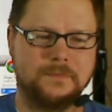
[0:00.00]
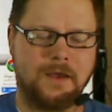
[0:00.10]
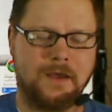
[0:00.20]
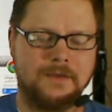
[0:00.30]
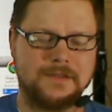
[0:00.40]

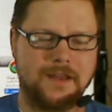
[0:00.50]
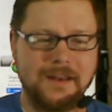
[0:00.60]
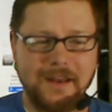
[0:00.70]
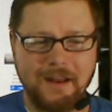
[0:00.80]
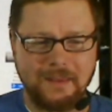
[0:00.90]
sign
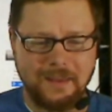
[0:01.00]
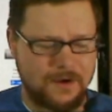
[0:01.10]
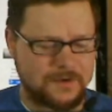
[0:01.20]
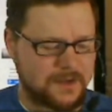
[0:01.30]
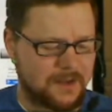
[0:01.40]
into anything
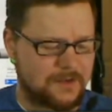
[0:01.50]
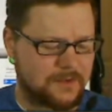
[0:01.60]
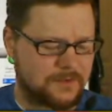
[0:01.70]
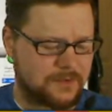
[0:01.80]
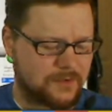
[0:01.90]
yet or sign
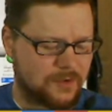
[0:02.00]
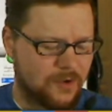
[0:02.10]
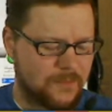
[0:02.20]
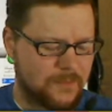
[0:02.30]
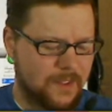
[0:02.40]
into
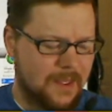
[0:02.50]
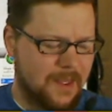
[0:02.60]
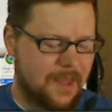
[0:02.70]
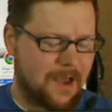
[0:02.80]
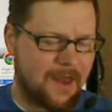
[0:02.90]
Chrome.
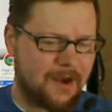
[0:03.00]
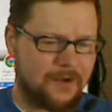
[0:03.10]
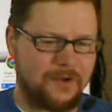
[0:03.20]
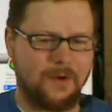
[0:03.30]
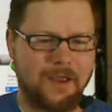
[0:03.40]
I
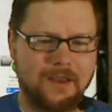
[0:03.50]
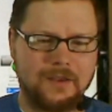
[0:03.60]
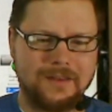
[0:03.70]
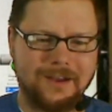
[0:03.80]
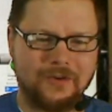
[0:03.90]
don't know.
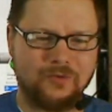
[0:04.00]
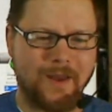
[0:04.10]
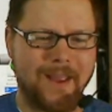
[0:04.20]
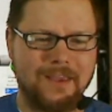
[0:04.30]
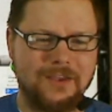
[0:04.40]
Now,
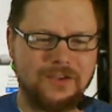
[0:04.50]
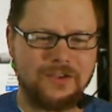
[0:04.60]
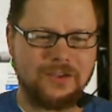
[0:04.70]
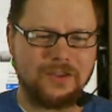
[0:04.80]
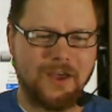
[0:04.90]
Craig,
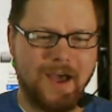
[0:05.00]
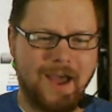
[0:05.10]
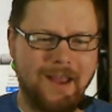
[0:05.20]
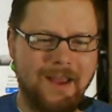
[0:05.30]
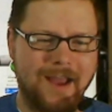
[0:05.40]

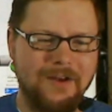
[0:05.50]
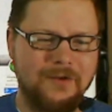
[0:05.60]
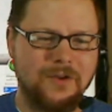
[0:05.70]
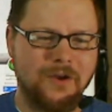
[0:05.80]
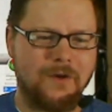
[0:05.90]
I
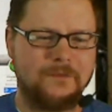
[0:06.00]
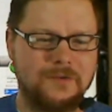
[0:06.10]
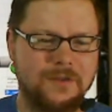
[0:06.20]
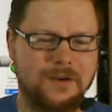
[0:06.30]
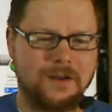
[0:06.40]
don't know if
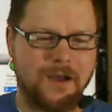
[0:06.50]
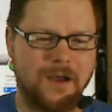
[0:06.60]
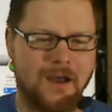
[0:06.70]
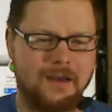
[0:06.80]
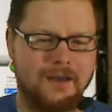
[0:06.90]
you did or
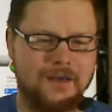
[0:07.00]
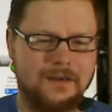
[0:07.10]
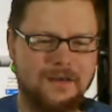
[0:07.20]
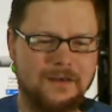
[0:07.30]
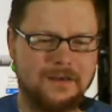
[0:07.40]
not.
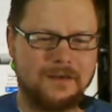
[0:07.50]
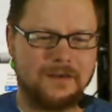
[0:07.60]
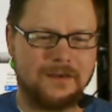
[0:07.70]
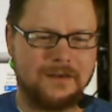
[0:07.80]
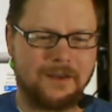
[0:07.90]

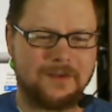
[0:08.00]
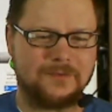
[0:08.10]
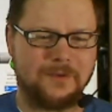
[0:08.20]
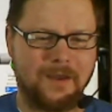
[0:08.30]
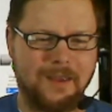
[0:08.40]
Now,
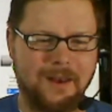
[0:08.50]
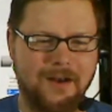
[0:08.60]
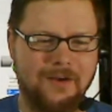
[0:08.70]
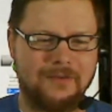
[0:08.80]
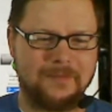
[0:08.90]
and
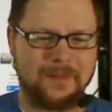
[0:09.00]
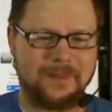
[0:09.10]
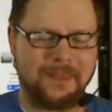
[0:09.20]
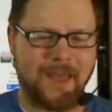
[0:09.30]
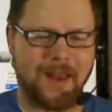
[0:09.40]
I don't know if I'm
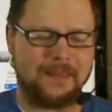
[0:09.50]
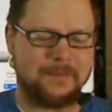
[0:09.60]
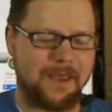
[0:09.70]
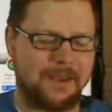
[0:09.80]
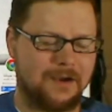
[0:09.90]
letting the cat out of the
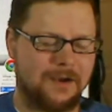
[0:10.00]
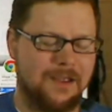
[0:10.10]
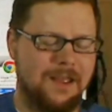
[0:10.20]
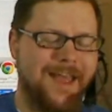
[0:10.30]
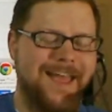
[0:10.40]
bag here.
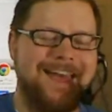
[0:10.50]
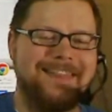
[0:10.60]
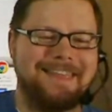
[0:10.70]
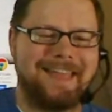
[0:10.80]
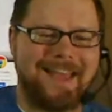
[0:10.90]

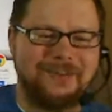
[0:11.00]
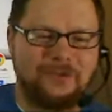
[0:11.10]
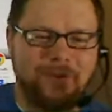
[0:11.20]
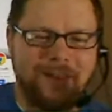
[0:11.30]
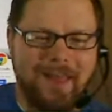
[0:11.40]
The
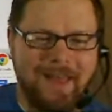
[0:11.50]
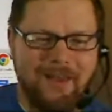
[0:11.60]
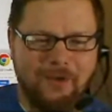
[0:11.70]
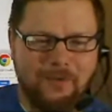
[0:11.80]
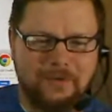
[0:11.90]
Android
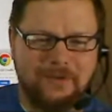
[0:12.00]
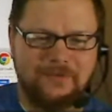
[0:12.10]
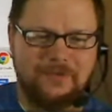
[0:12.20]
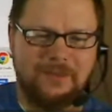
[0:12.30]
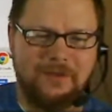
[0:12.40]
L
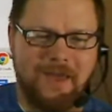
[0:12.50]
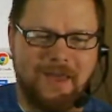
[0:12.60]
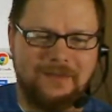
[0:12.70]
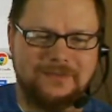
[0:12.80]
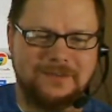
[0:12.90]
preview that you
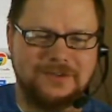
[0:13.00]
had,